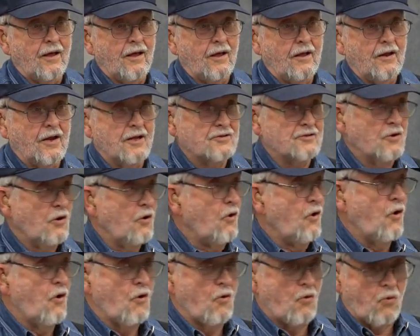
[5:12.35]
And I said,
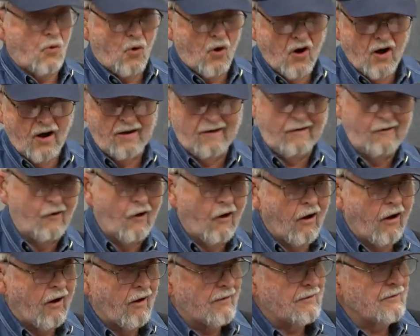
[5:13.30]
Oh, why
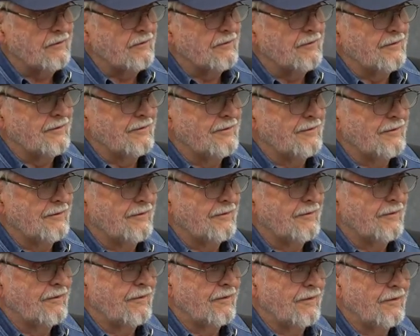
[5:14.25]
not?
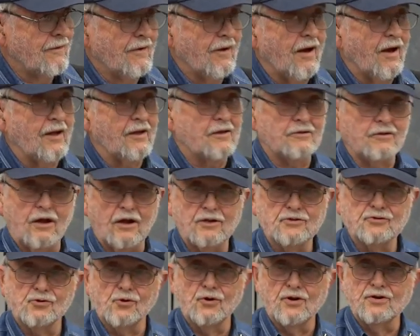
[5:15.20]
I, I
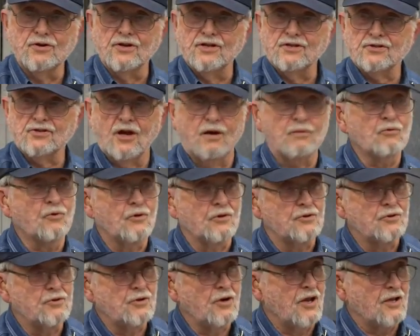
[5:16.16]
joined this. I'm going
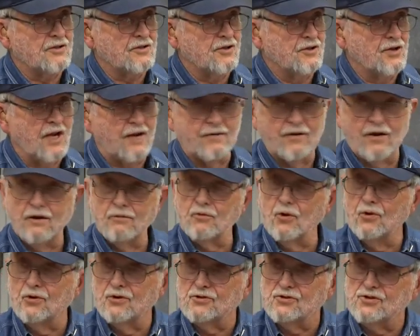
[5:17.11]
to do like the Navy. I'm
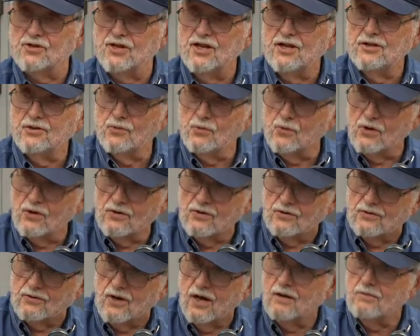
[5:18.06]
going to see the
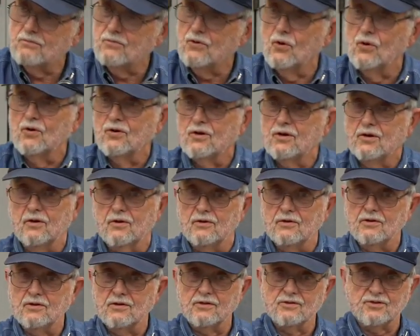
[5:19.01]
world. I'm going to go
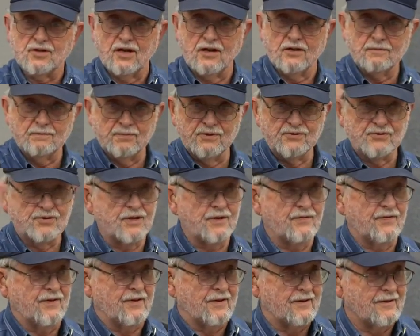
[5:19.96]
to the South
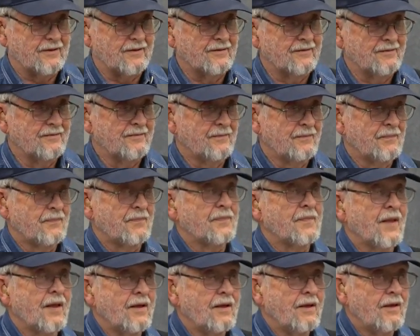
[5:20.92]
Pacific.
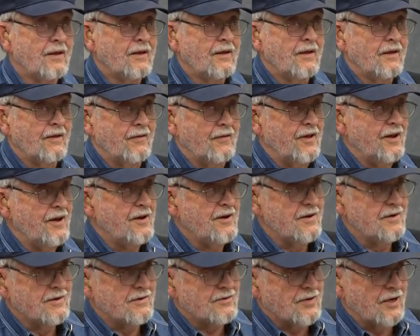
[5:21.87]
They
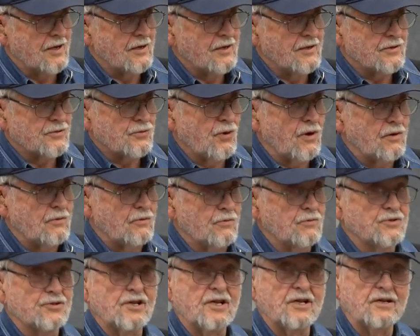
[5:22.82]
didn't tell us what
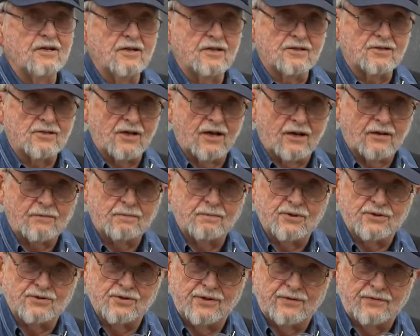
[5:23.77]
was in the South
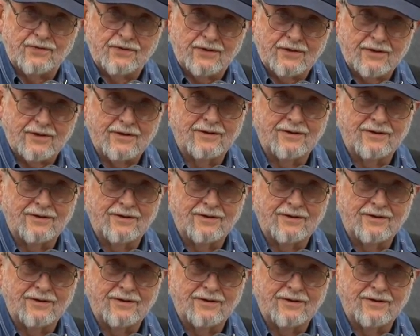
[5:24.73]
Pacific.